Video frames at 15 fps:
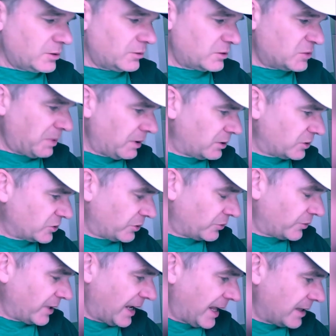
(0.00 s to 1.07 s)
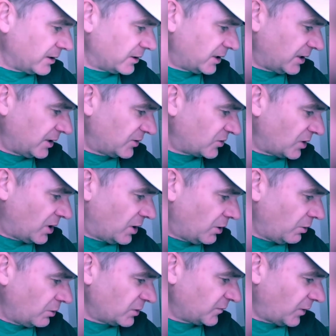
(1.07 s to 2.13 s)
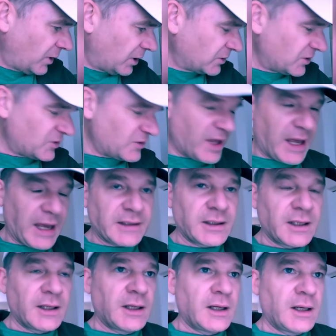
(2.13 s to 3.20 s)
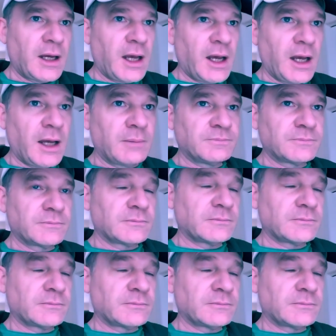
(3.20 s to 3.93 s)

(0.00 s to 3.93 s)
spiritual realities. Whose fault is that? Well,